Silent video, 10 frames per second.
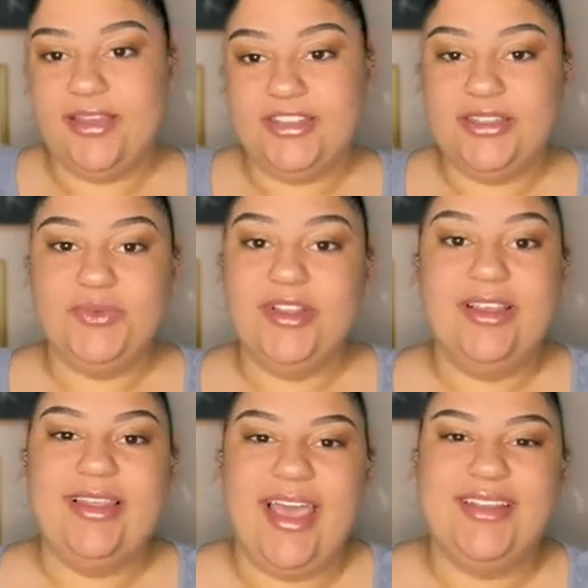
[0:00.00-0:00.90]
Just really
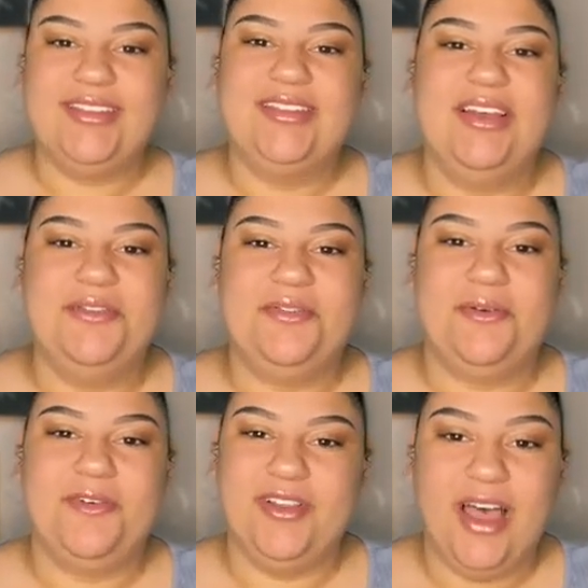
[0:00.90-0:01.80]
light stuff
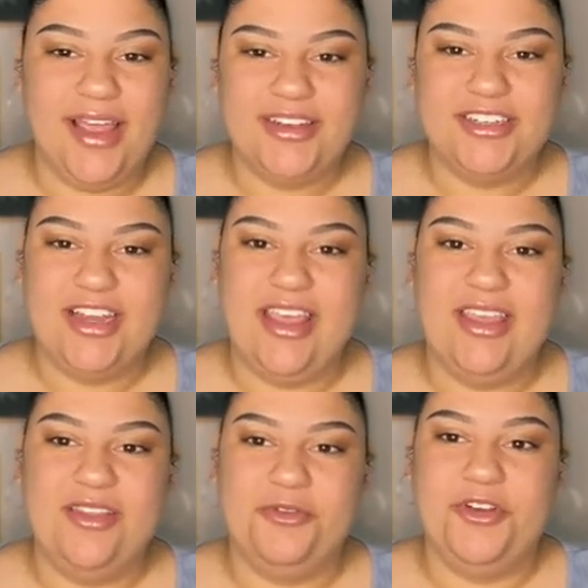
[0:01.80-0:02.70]
for lunch. And
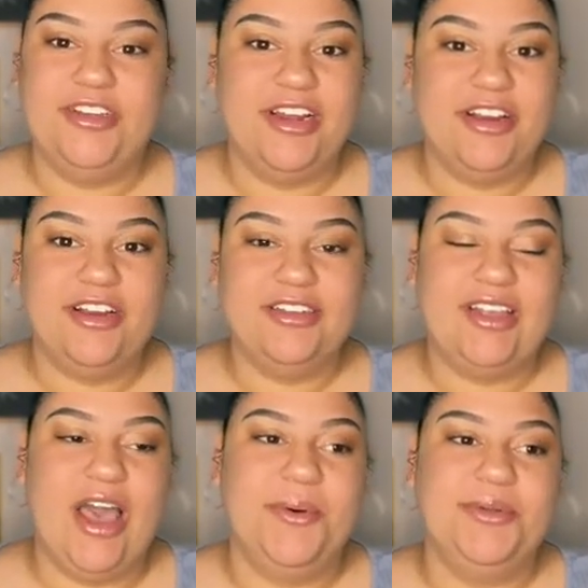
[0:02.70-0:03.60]
then for dinners,
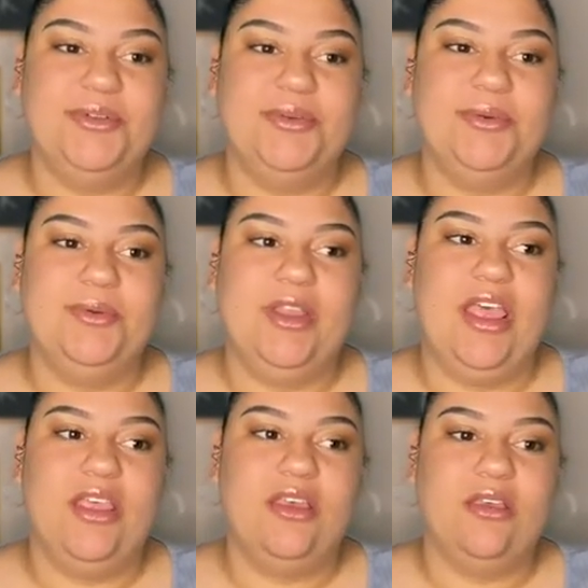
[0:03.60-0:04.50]
I would do
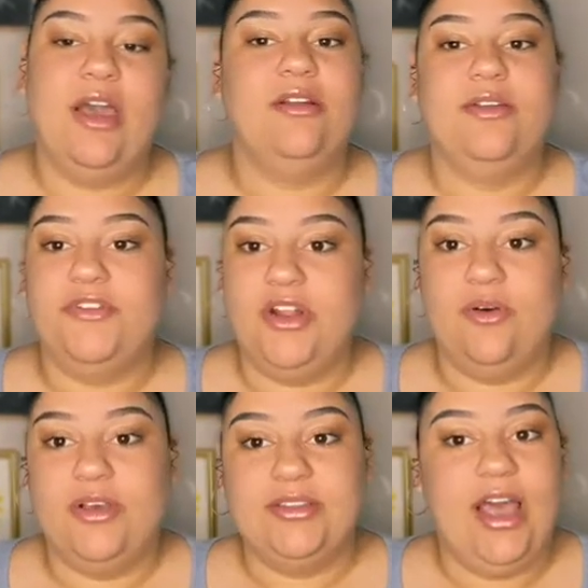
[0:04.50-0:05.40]
like, I don't even know
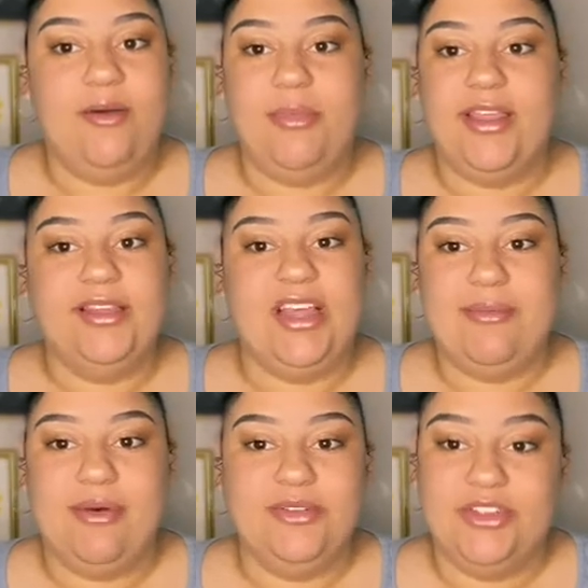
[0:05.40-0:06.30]
because by that time
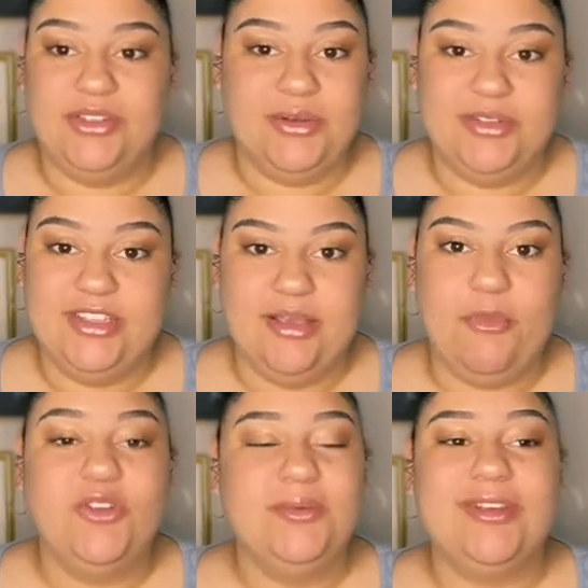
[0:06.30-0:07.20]
I was just so sick.
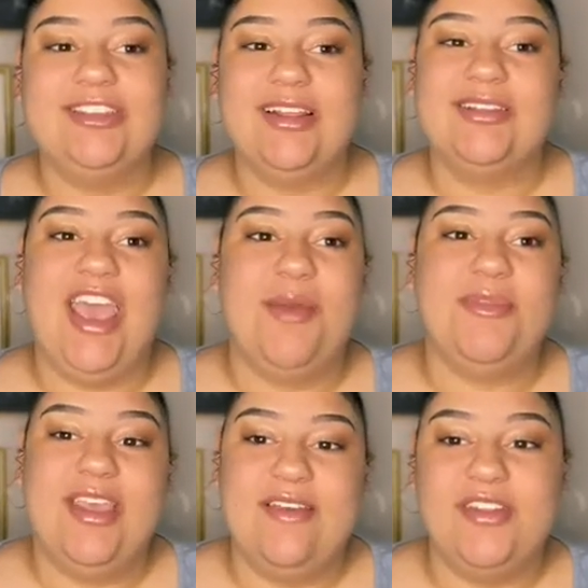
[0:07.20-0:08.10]
Most of my sickness came in
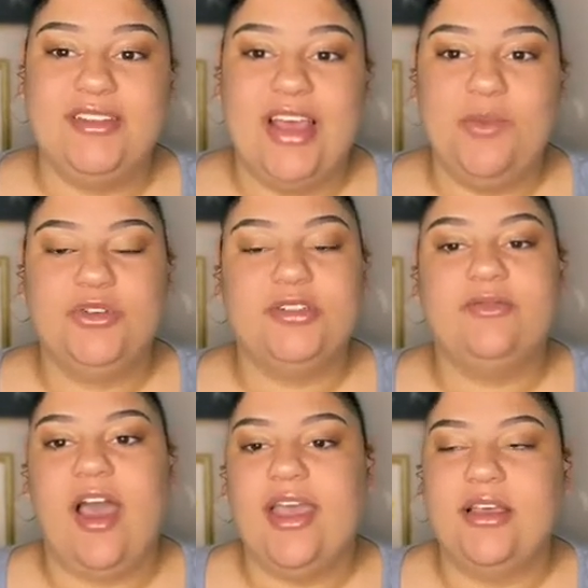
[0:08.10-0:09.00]
the evening time, which was
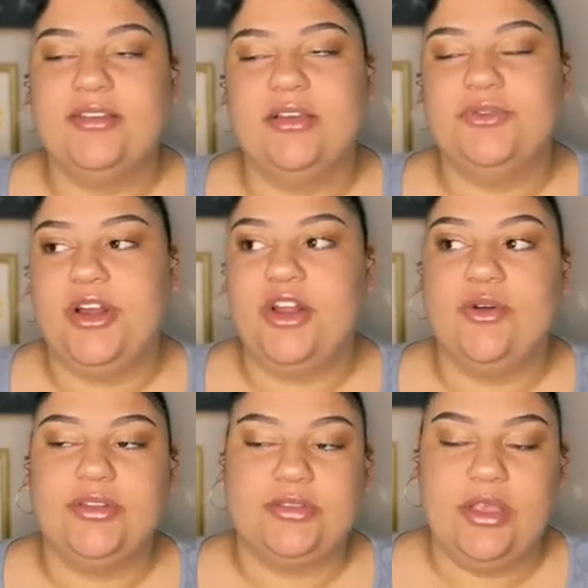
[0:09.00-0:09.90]
fine because I was ready to go
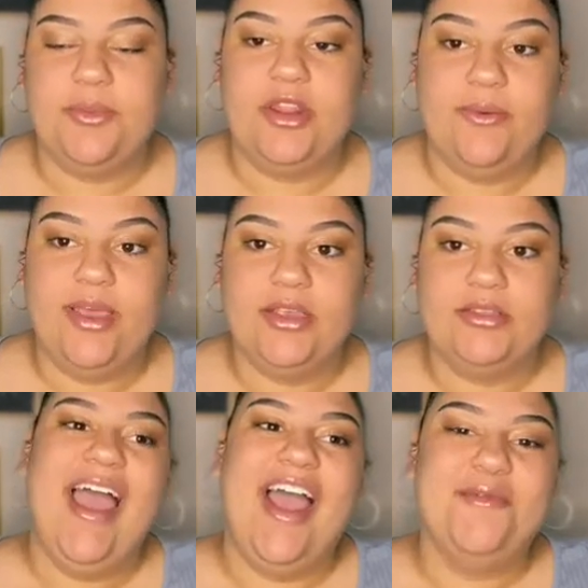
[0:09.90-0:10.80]
to sleep anyways.
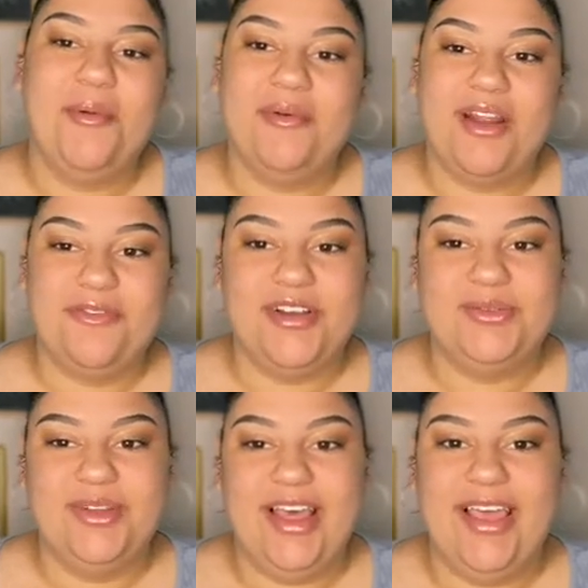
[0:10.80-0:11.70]
I remember when I first
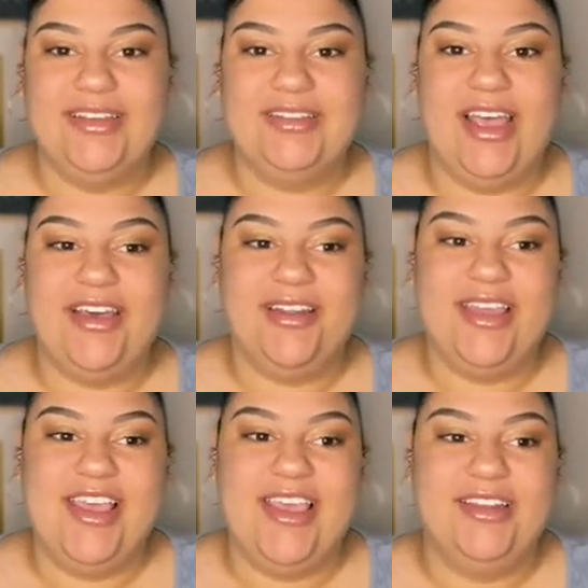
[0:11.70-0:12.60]
realized I couldn't
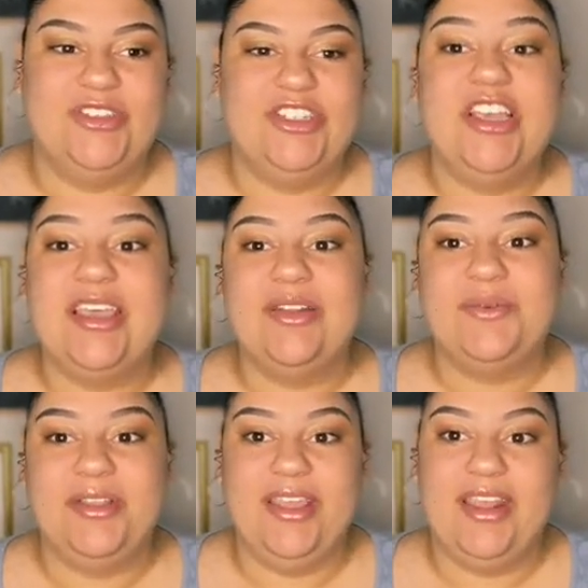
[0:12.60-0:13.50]
eat chicken
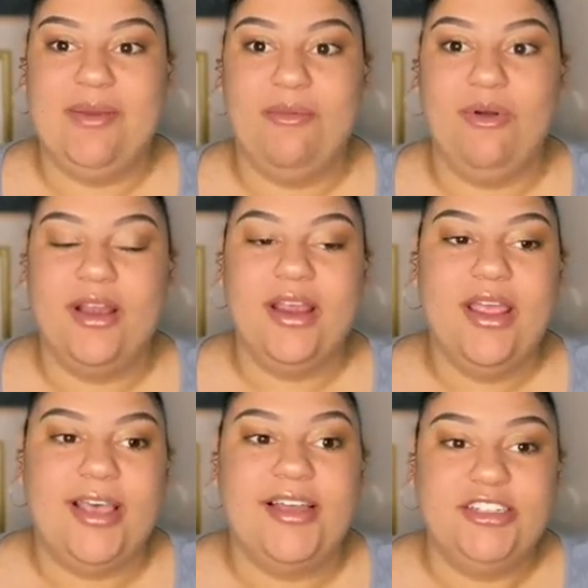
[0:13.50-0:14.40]
really anymore.
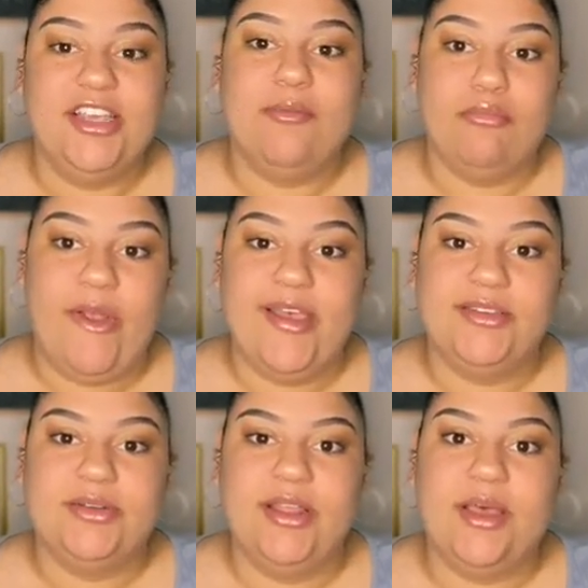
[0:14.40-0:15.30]
Like a chicken
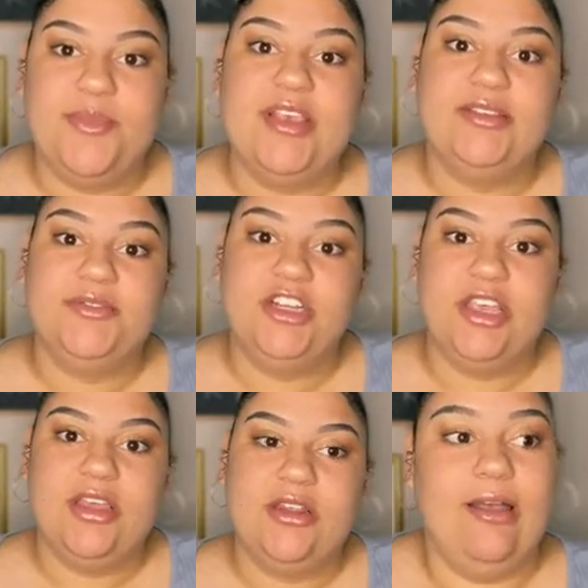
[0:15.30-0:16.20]
breast or like a piece of
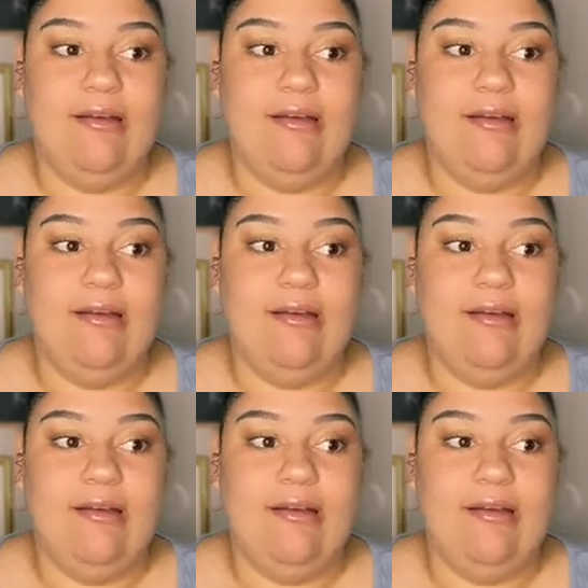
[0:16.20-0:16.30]
chicken.